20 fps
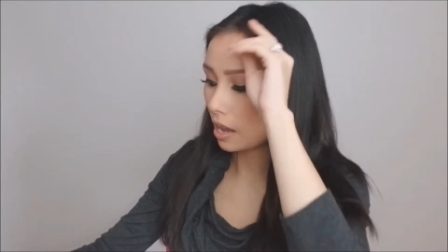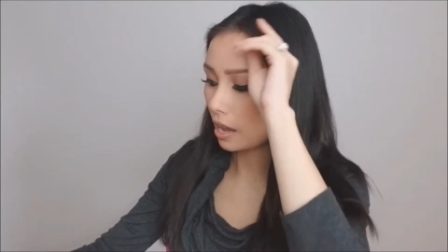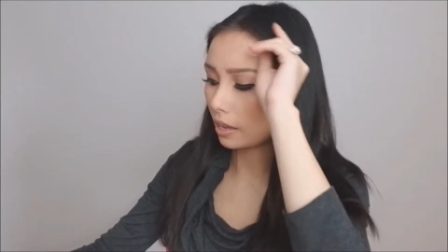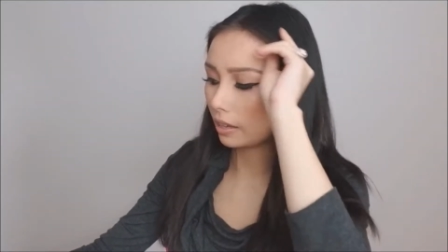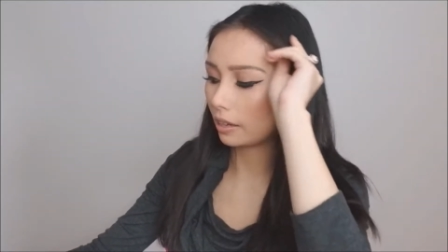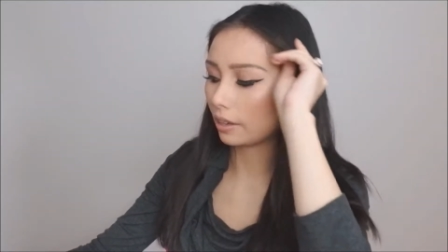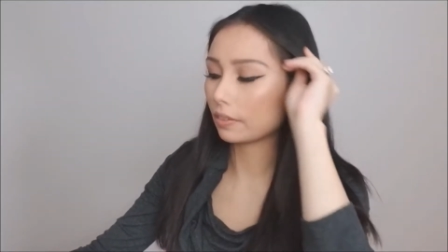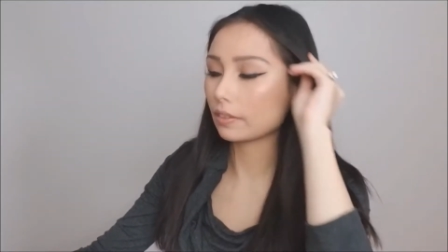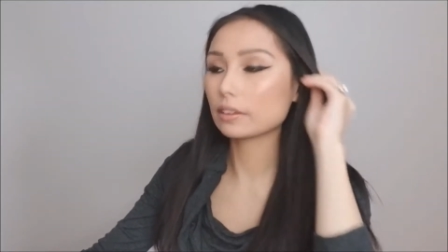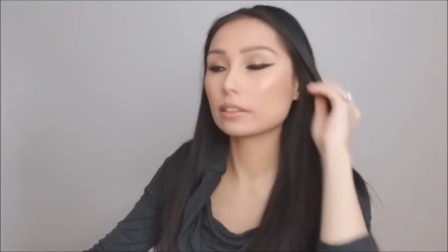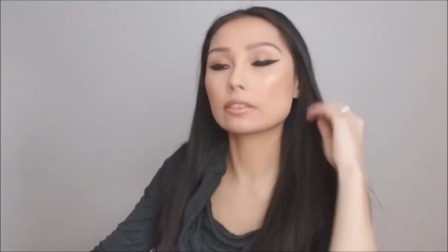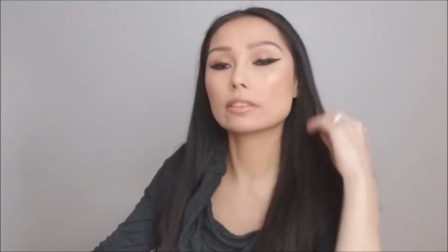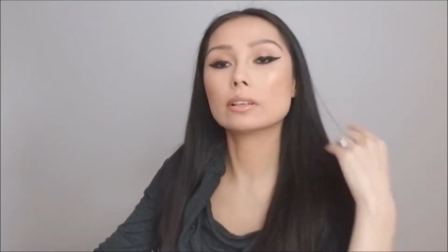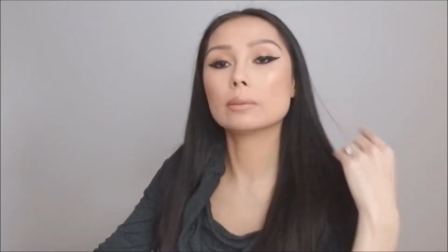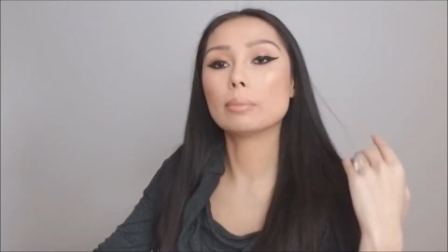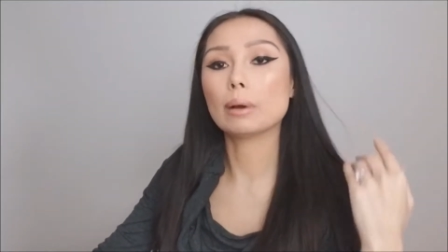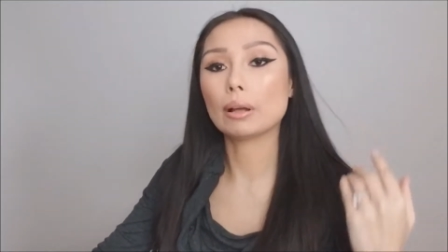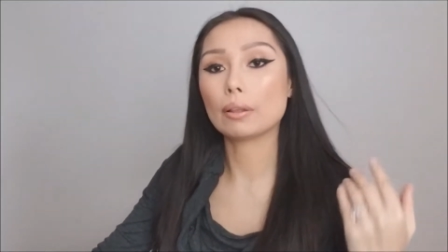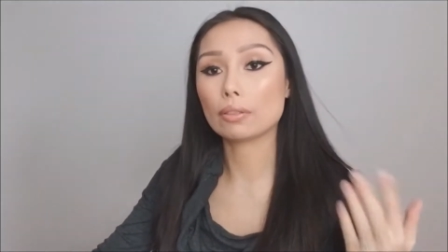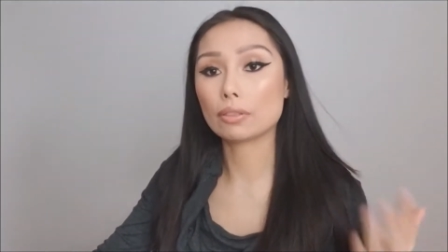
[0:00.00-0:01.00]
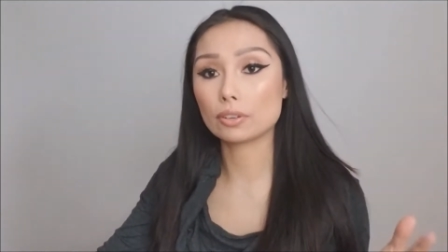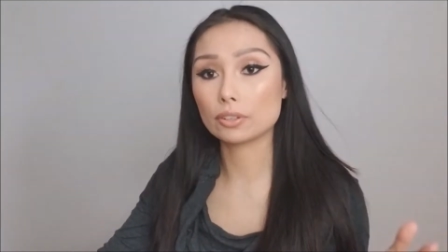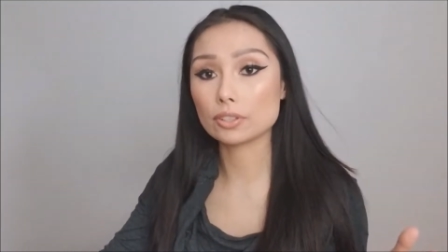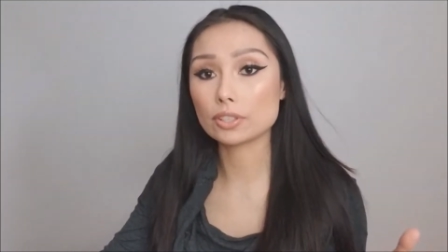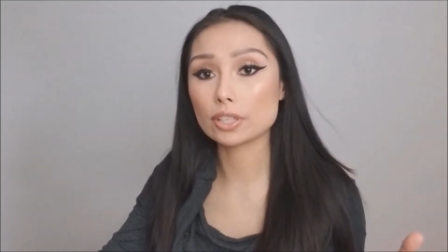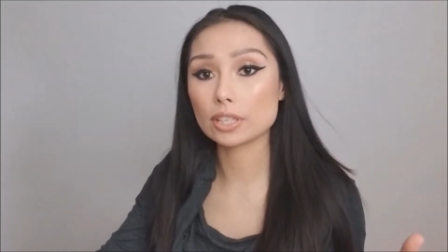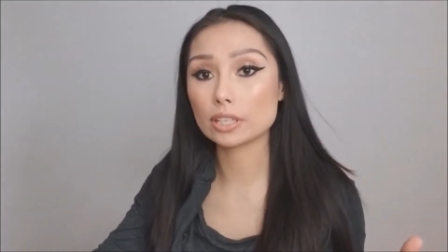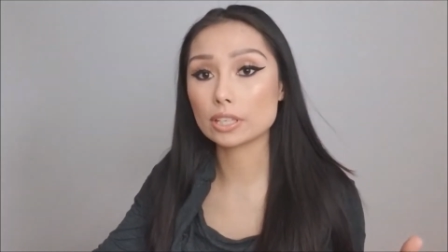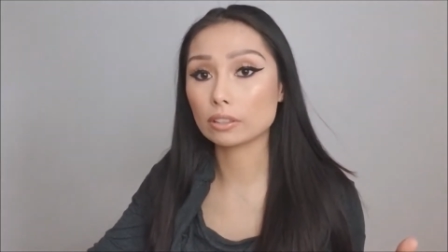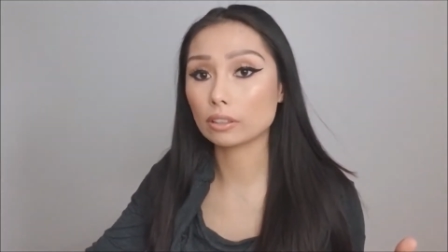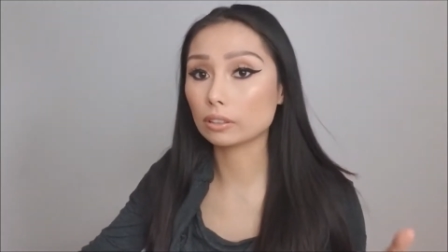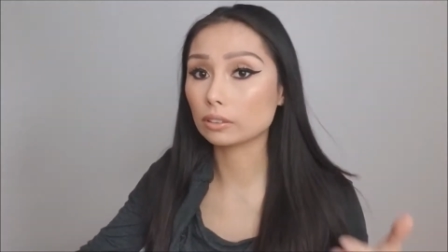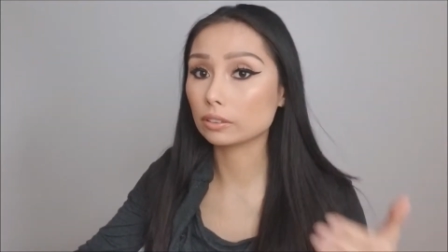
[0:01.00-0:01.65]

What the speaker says: And I think they're about $13,